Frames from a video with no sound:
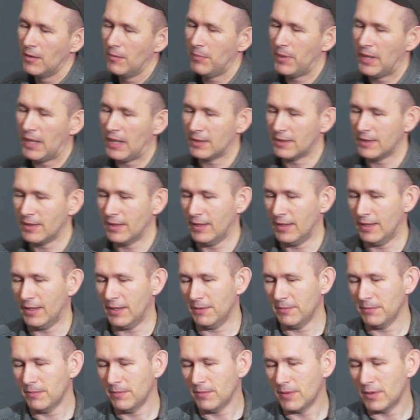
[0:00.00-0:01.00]
But
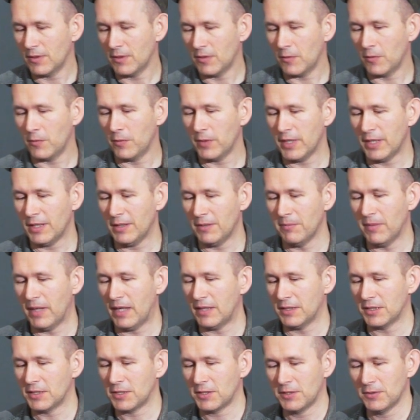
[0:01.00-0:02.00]
we
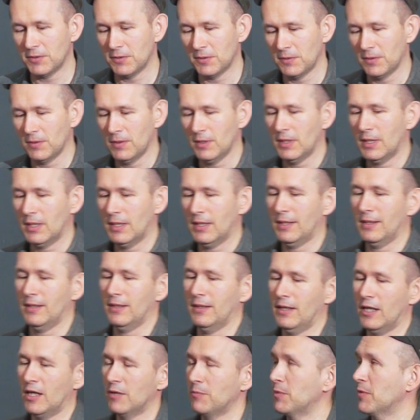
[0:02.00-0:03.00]
managed to
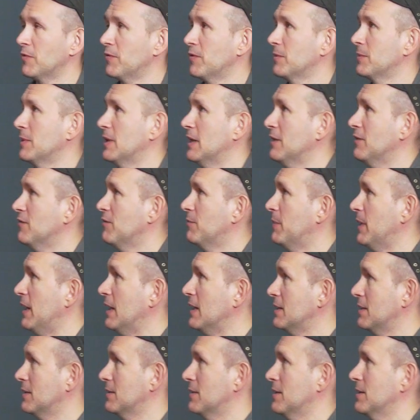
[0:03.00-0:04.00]
outperform naive
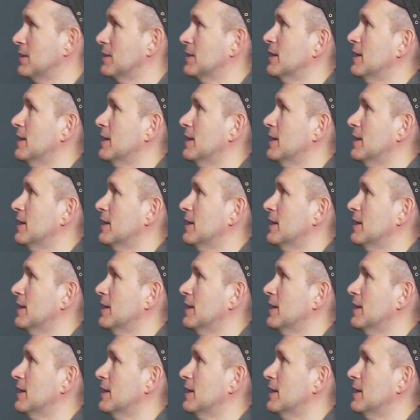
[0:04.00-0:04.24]
Bayes in this